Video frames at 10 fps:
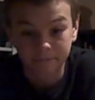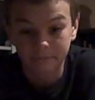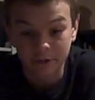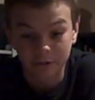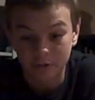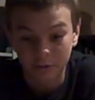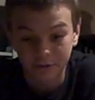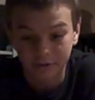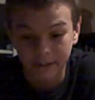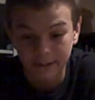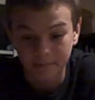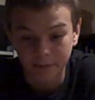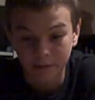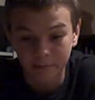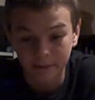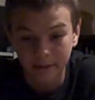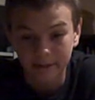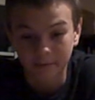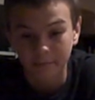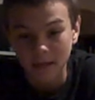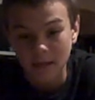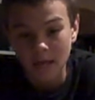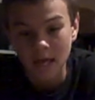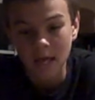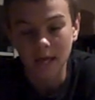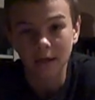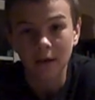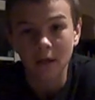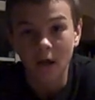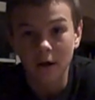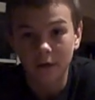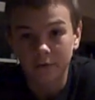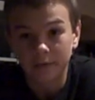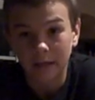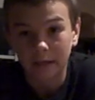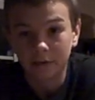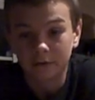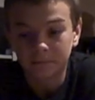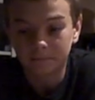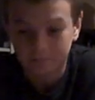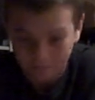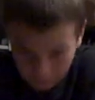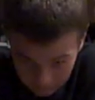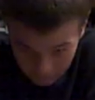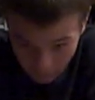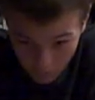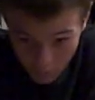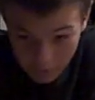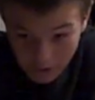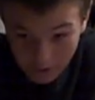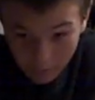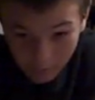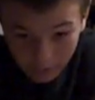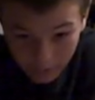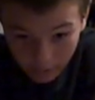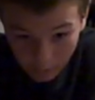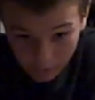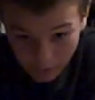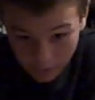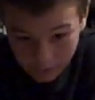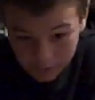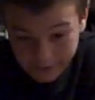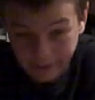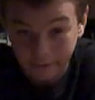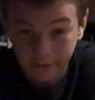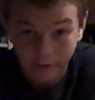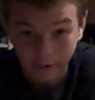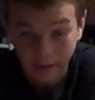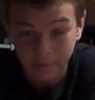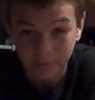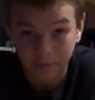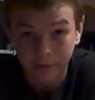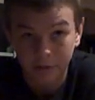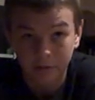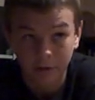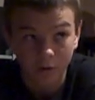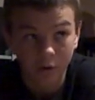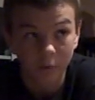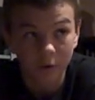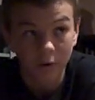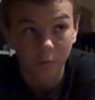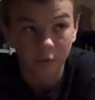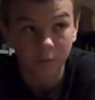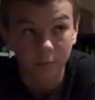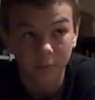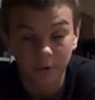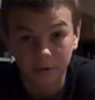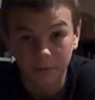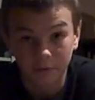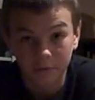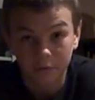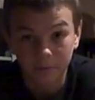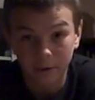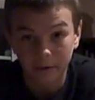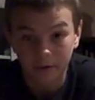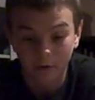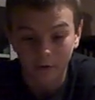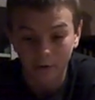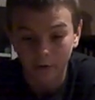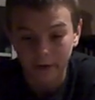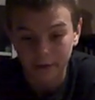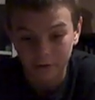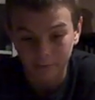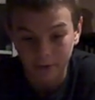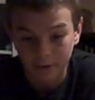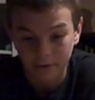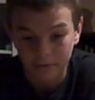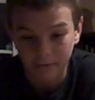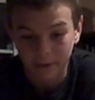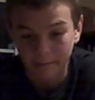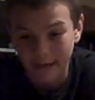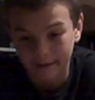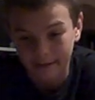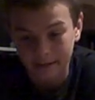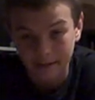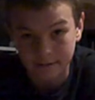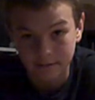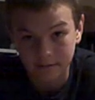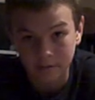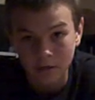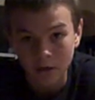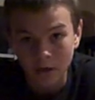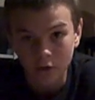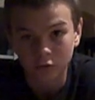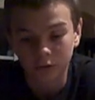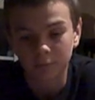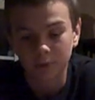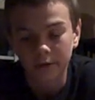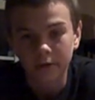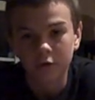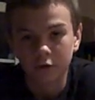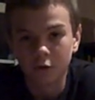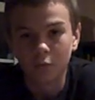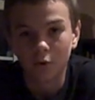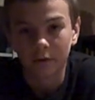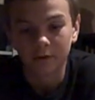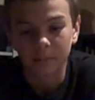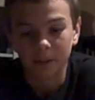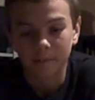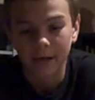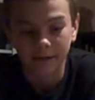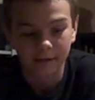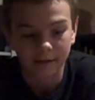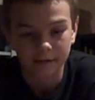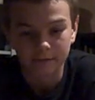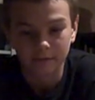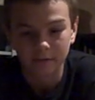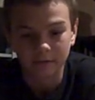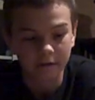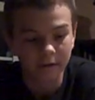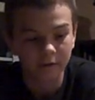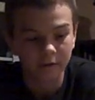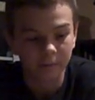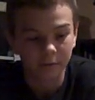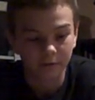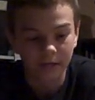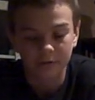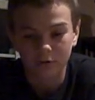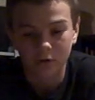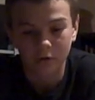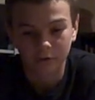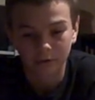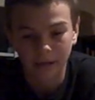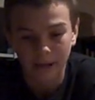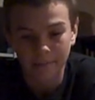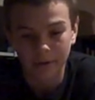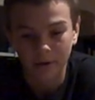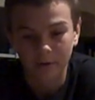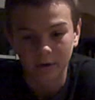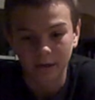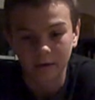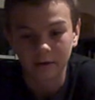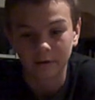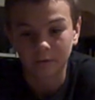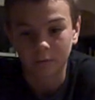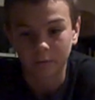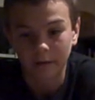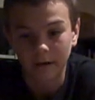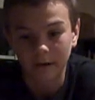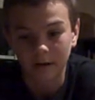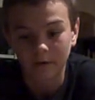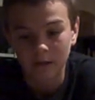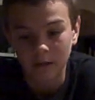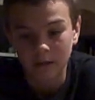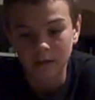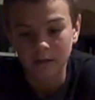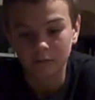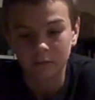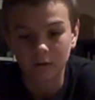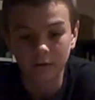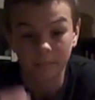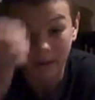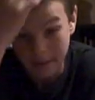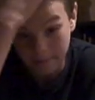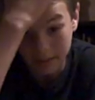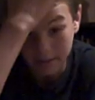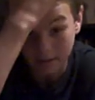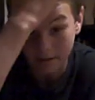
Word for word: he just always stood out to me, and I really liked him. And another thing is, when you get really old cards now, a lot of people might think, oh, well, what's the point in spending all that extra money on these big magnet cases? Trust me, you want the big magnet cases. They'll protect your cards a lot better, and this one right now is, in my opinion,